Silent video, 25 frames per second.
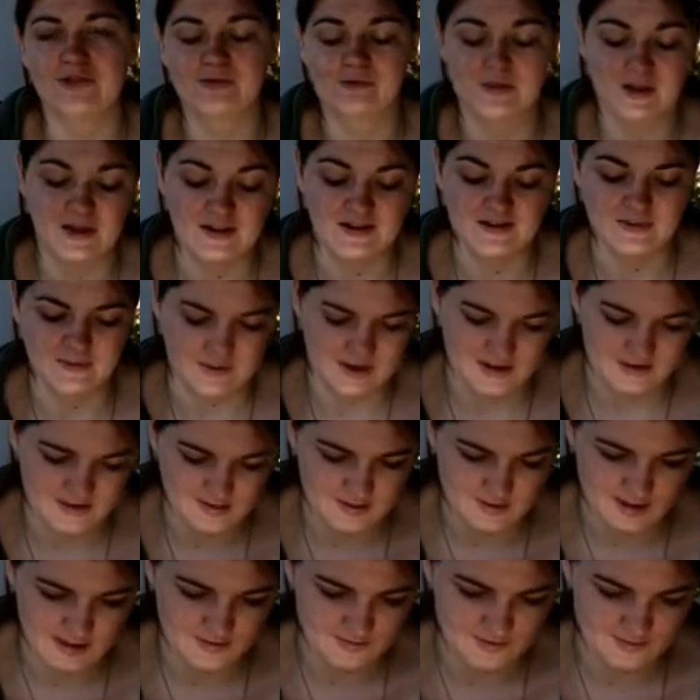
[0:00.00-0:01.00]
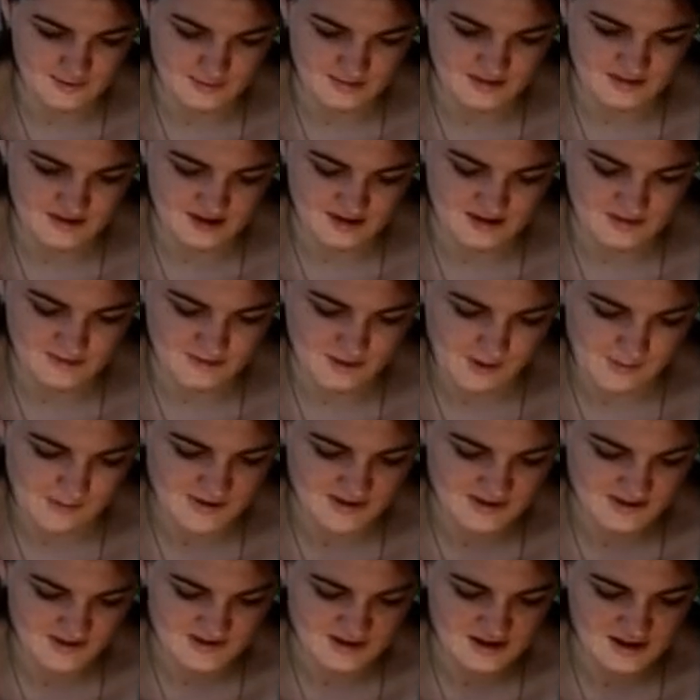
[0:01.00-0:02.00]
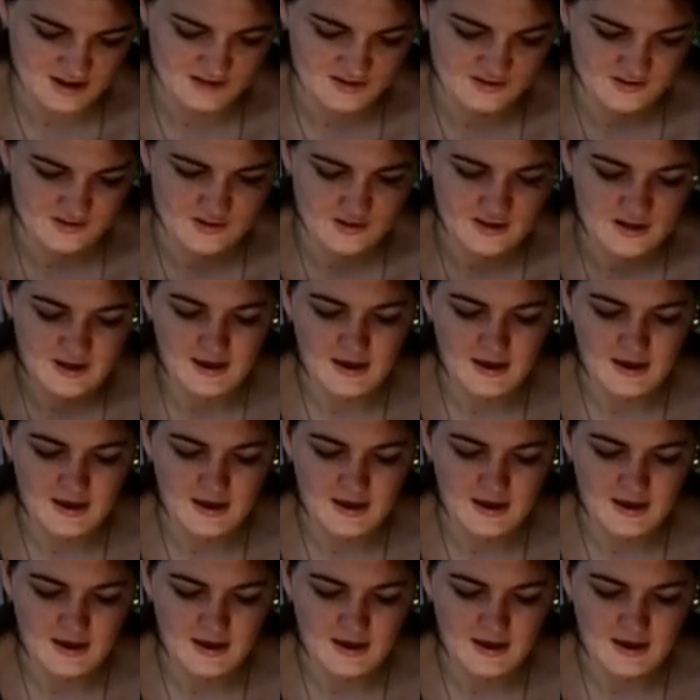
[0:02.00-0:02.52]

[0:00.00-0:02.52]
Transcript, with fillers: to me is mental health representation